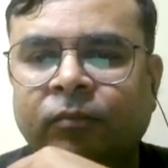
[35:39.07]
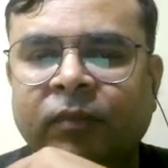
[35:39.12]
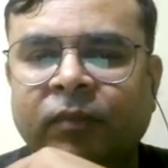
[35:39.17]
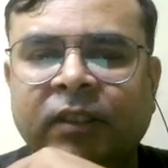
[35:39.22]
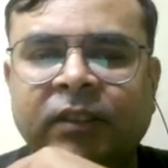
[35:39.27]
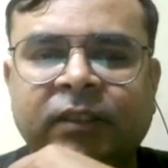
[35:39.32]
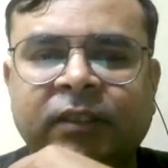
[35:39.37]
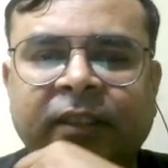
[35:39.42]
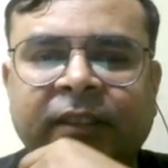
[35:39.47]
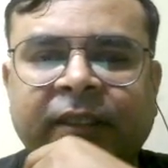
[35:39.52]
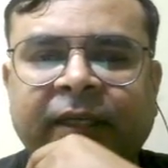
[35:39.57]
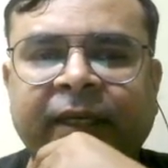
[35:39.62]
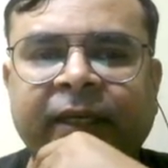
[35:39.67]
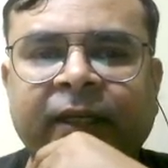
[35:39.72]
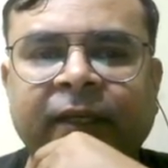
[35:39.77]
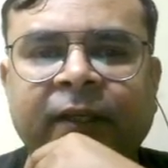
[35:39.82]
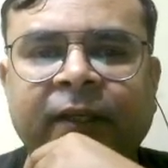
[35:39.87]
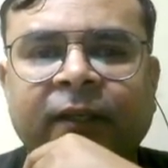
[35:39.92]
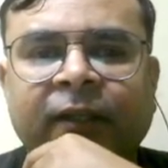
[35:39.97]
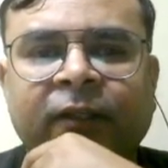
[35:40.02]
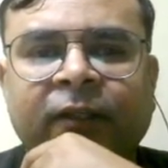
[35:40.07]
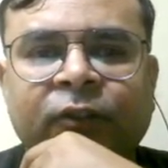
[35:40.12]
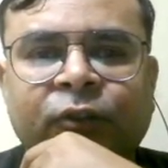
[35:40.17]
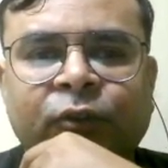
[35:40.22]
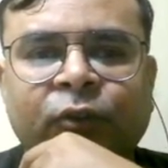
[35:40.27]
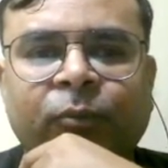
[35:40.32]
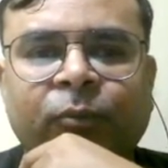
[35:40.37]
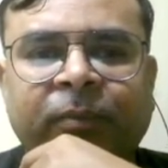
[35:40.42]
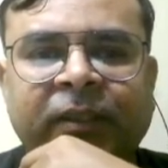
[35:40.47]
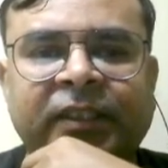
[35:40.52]
Is it right?
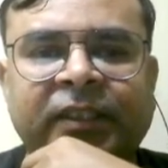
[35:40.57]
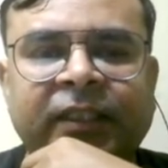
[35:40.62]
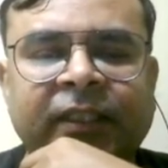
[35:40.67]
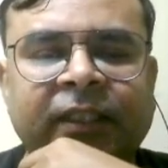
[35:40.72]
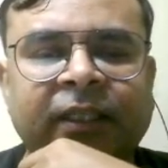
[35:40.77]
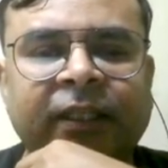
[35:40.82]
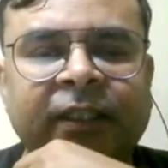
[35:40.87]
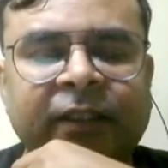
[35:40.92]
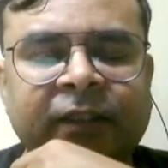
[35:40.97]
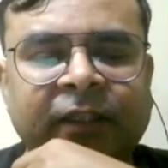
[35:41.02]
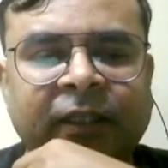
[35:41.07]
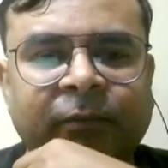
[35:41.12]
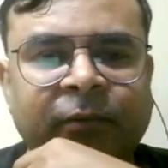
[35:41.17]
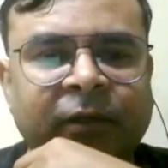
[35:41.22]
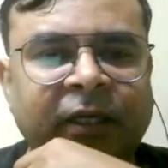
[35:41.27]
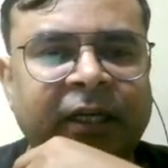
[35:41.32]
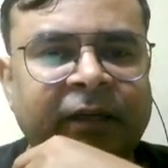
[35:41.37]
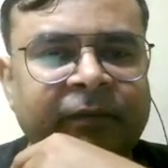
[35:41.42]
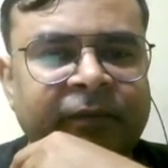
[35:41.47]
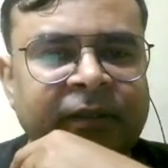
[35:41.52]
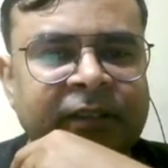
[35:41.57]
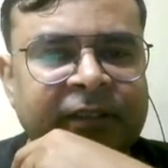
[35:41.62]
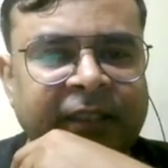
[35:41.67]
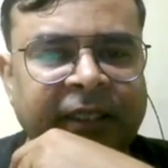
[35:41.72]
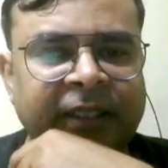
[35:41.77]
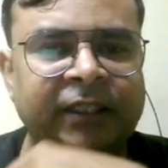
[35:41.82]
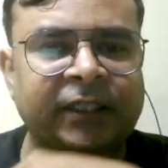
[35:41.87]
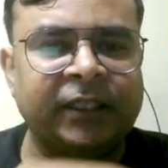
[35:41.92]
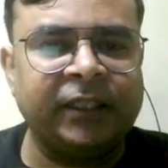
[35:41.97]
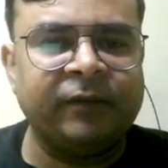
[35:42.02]
So basically in thermodynamic
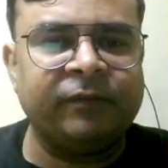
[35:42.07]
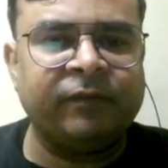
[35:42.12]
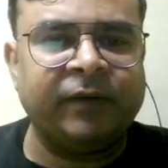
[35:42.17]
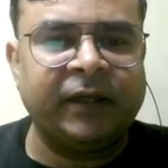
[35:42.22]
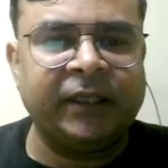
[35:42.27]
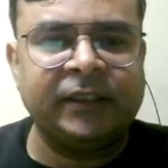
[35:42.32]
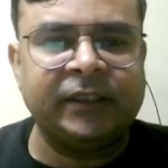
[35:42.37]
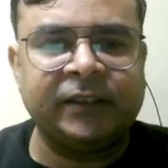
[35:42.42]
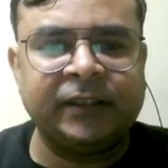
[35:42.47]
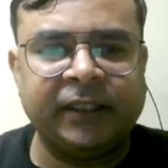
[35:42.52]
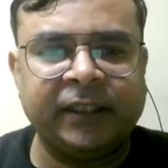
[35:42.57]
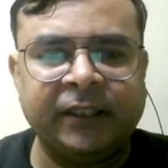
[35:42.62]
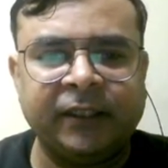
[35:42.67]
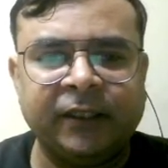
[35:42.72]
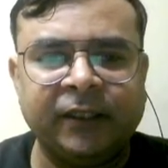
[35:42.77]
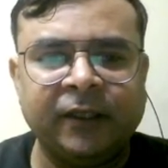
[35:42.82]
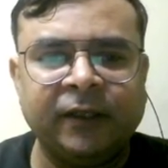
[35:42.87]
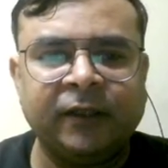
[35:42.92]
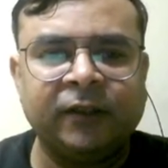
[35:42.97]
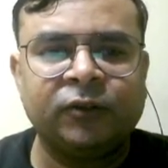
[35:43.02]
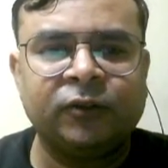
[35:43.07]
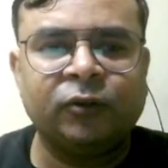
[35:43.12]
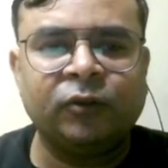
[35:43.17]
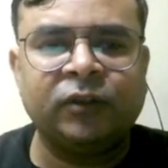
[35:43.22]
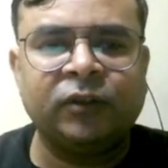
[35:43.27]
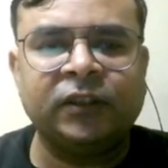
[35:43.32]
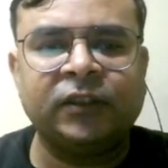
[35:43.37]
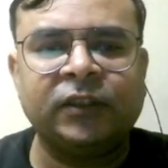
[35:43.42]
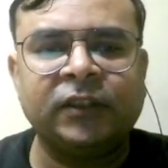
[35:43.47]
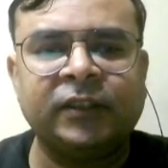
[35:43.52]
cycle, if I say, so
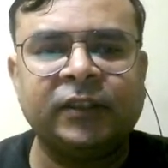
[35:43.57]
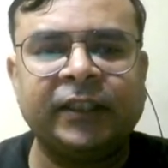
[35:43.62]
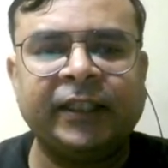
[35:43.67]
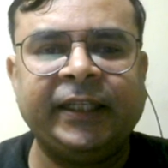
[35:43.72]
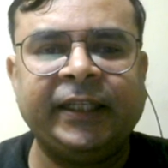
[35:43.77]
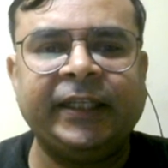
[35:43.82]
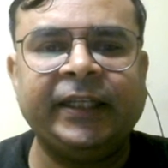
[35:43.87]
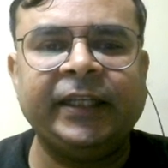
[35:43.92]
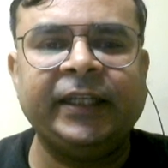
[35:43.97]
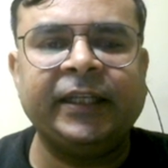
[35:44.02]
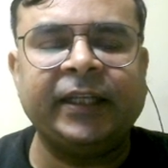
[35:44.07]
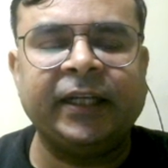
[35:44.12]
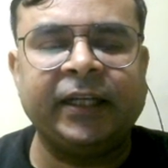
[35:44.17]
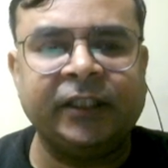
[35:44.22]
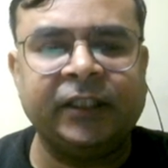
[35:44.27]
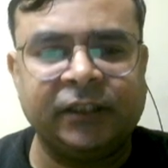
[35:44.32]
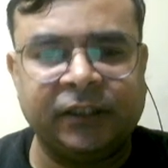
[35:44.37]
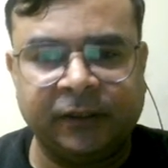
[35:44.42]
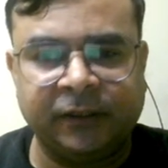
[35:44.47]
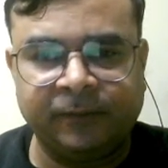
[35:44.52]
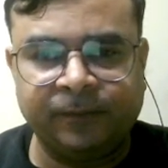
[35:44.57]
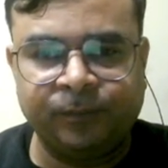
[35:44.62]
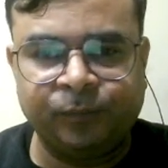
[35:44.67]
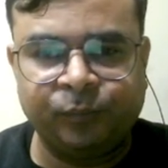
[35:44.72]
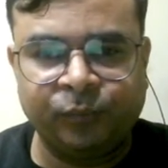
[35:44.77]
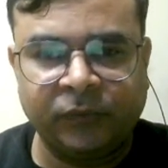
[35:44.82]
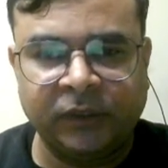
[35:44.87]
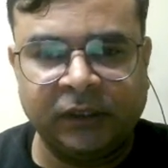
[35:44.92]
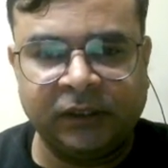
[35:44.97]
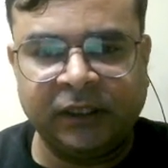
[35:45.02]
this is heat addition.
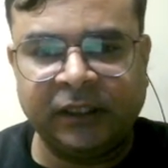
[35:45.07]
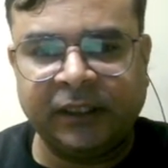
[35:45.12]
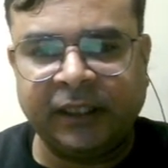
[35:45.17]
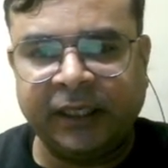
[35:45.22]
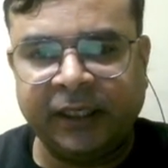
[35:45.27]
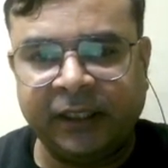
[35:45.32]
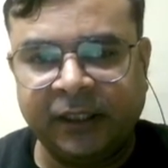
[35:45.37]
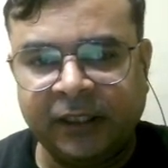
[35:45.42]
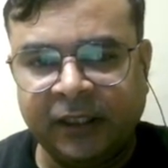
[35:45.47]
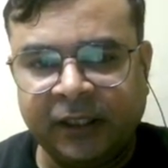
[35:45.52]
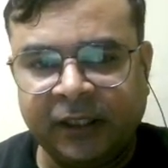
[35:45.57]
Is it right?